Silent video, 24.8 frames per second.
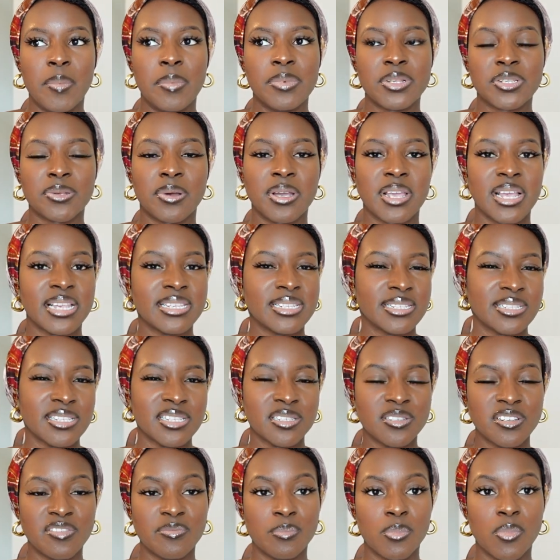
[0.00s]
So I guess this
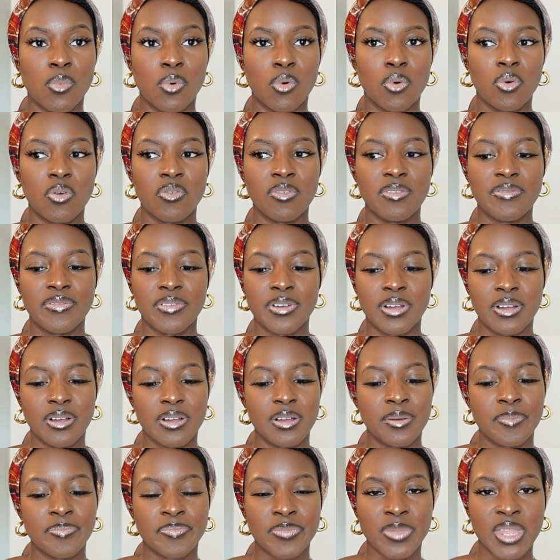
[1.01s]
is a more of
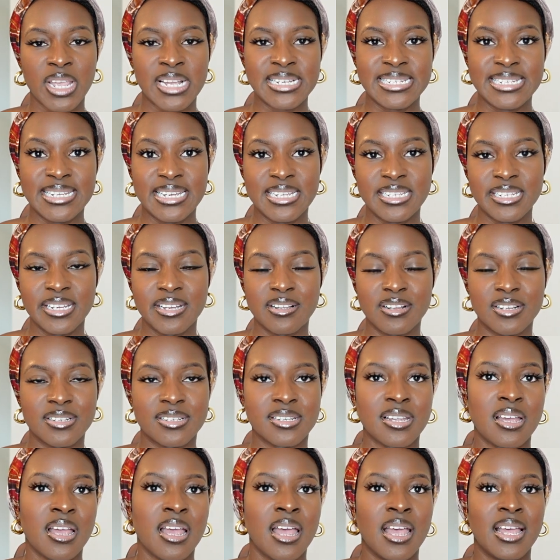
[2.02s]
a
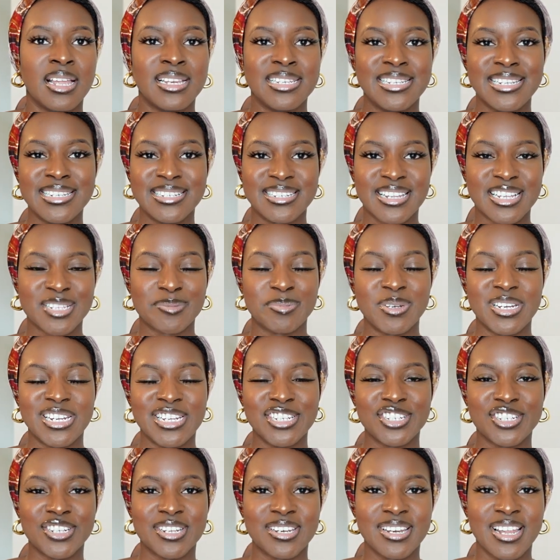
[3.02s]
detailed
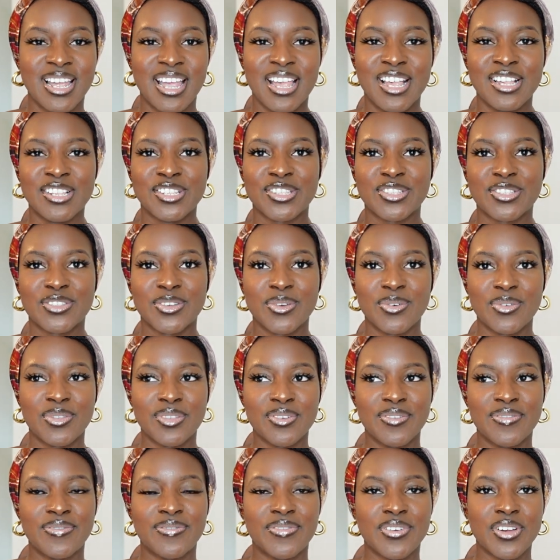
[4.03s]
explanation. So
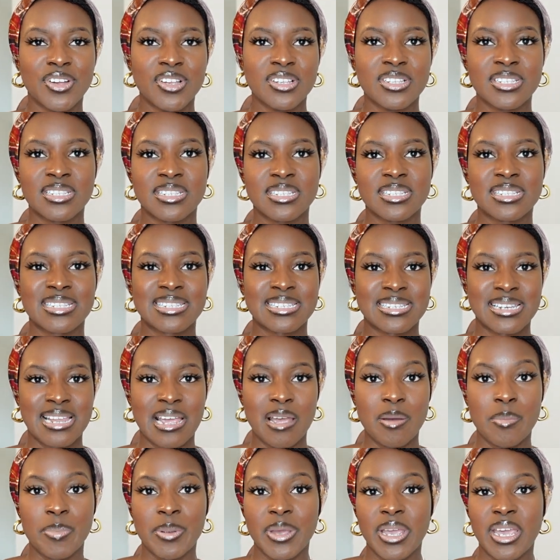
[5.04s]
the first
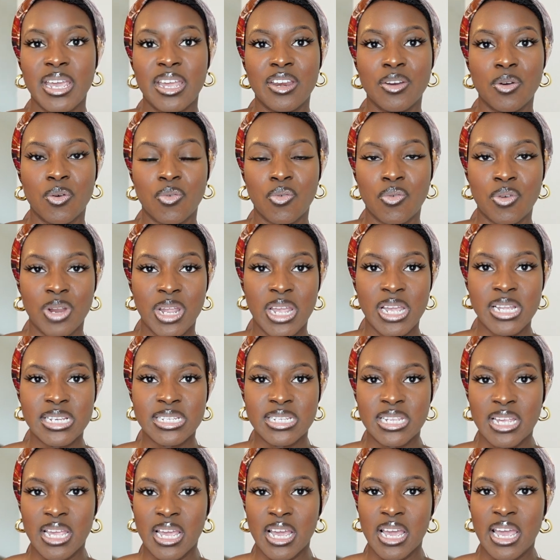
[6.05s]
step in
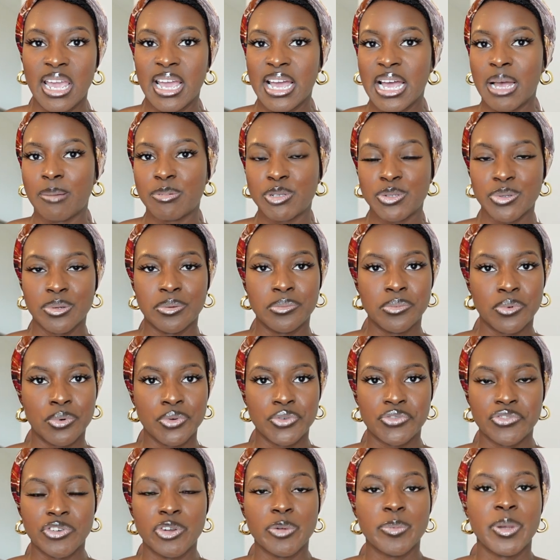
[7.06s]
creating a capsule
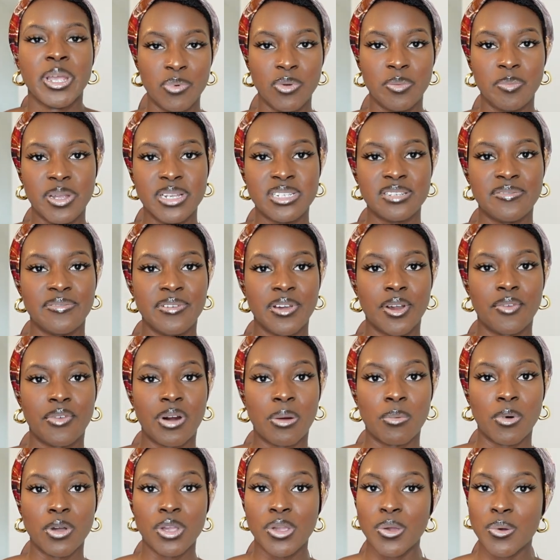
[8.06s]
wardrobe would be to
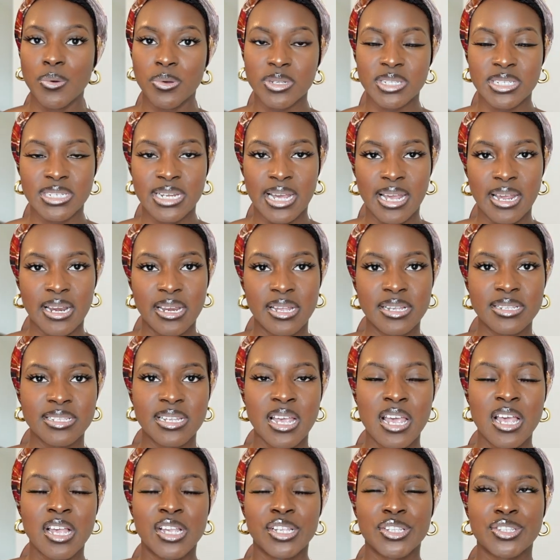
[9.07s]
figure out what your style is.
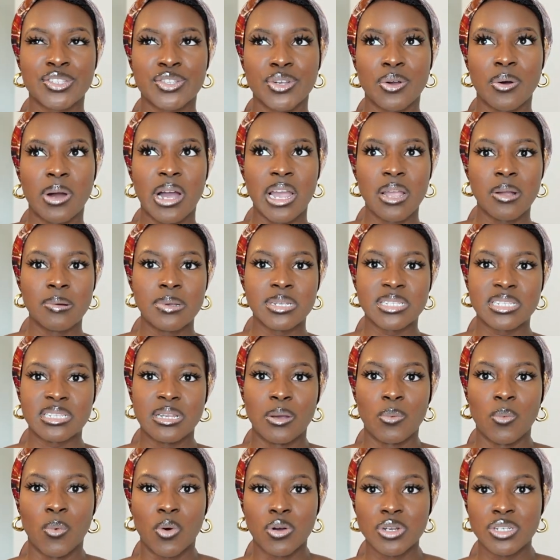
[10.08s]
So I always
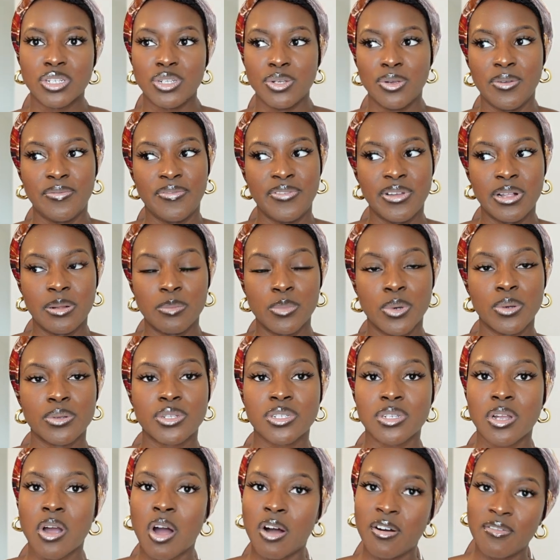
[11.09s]
say, what do you feel
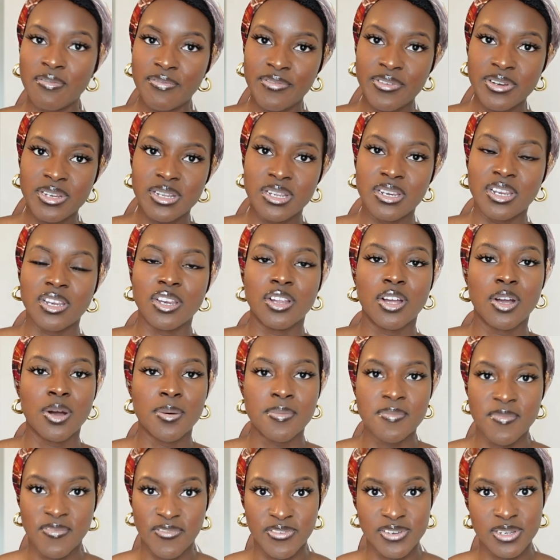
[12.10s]
most confident and
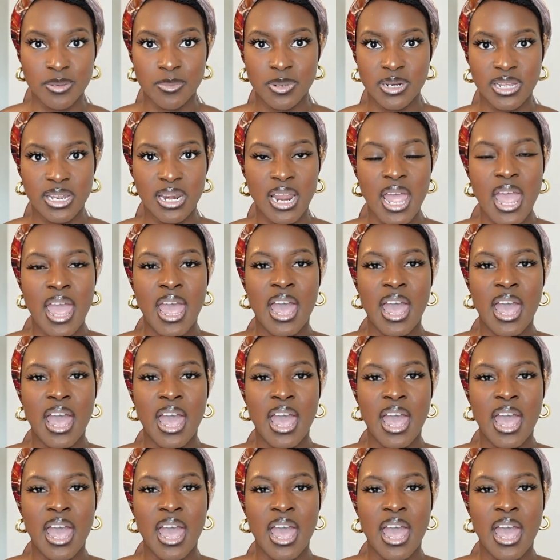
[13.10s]
comfortable in?